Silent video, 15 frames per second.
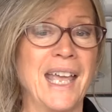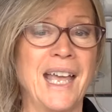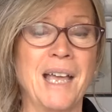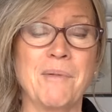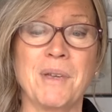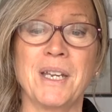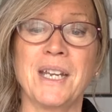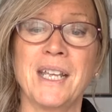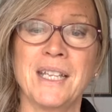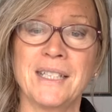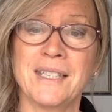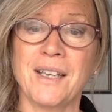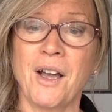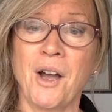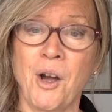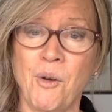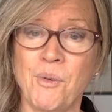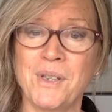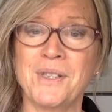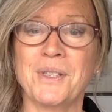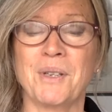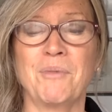I mean, it's
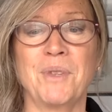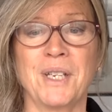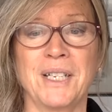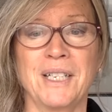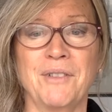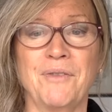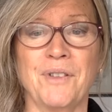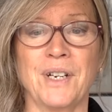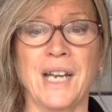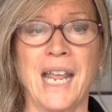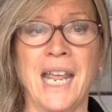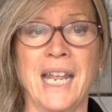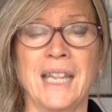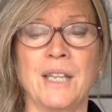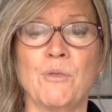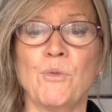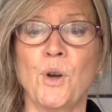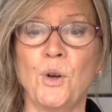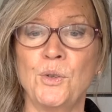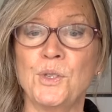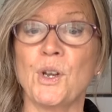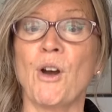always something different, and the
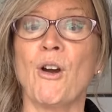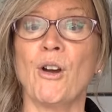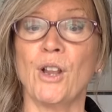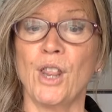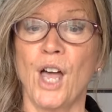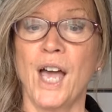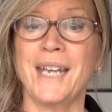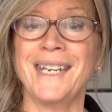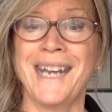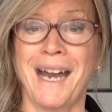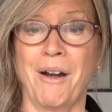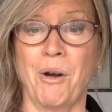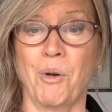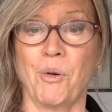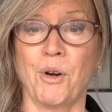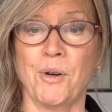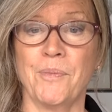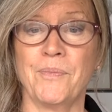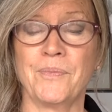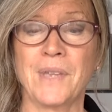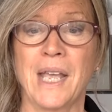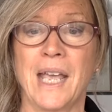roads are a lot narrower.
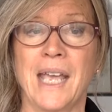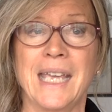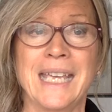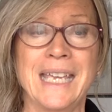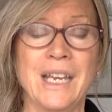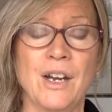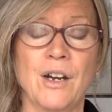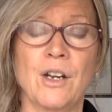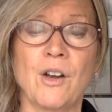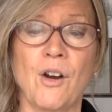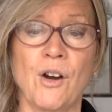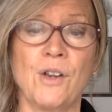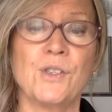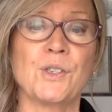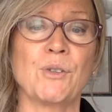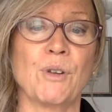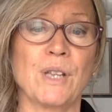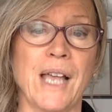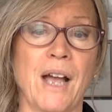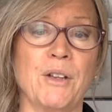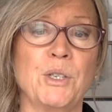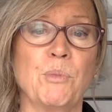Here, cars are
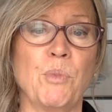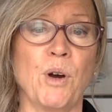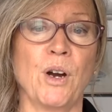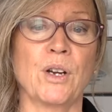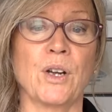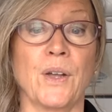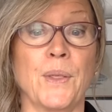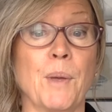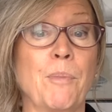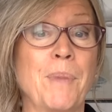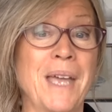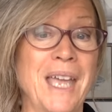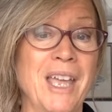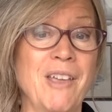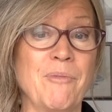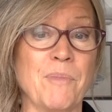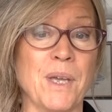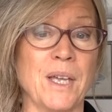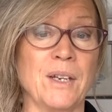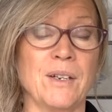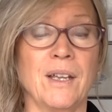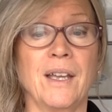allowed to park on the
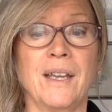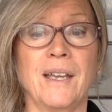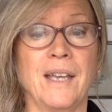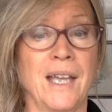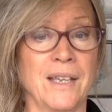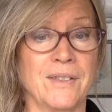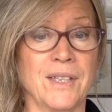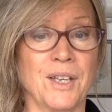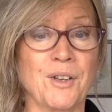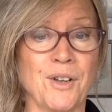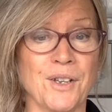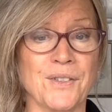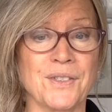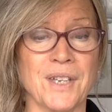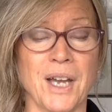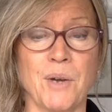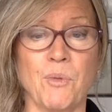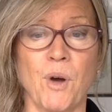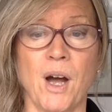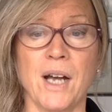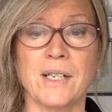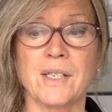pavement, as they call
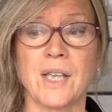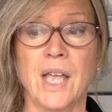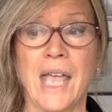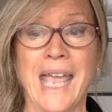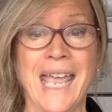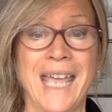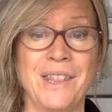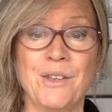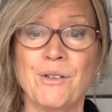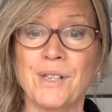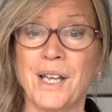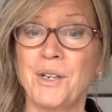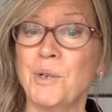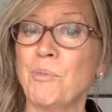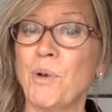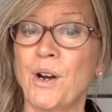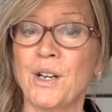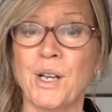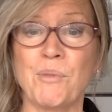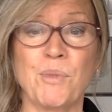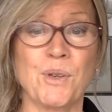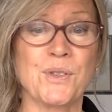sidewalks, and they're allowed to park
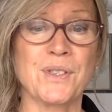on both